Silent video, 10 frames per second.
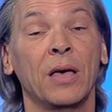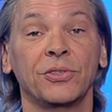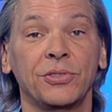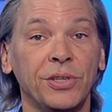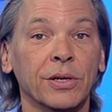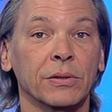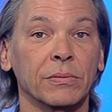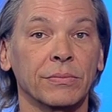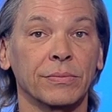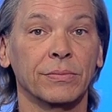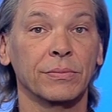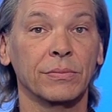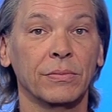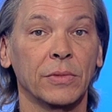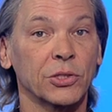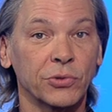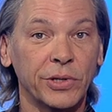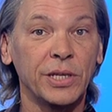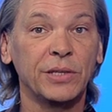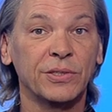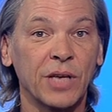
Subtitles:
Still, the treaties